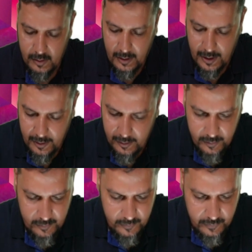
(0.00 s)

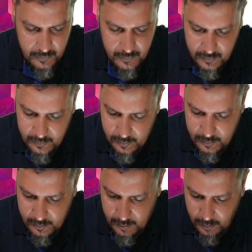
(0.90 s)

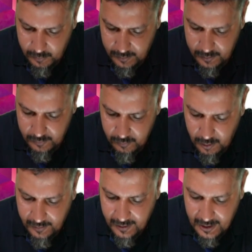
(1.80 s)
10,000. What
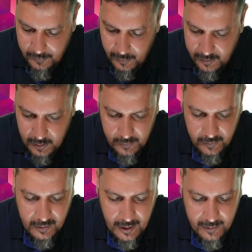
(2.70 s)
is the rate for services?
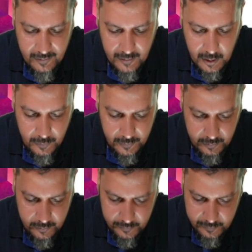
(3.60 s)
Rent is a service.